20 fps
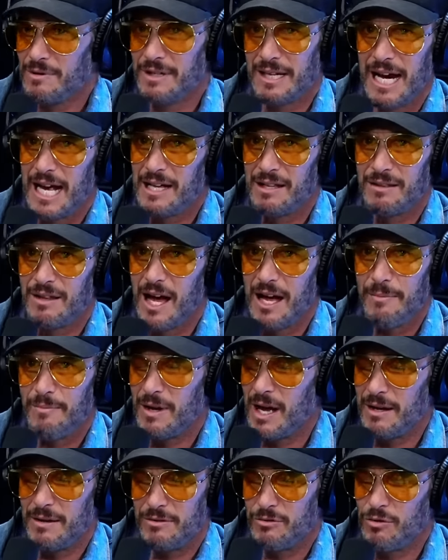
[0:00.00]
And I,
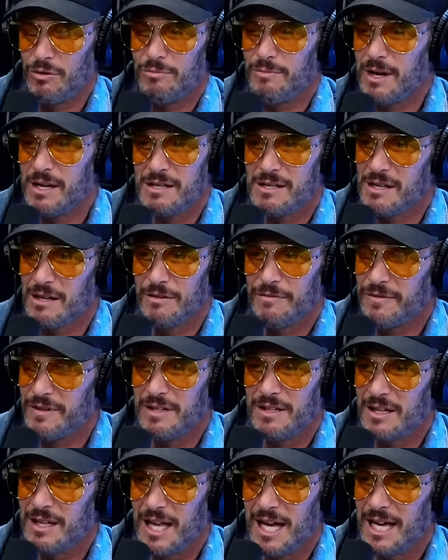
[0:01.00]
I, I group myself
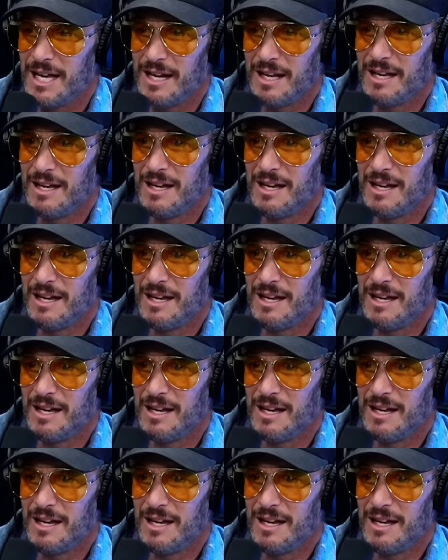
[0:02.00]
into that.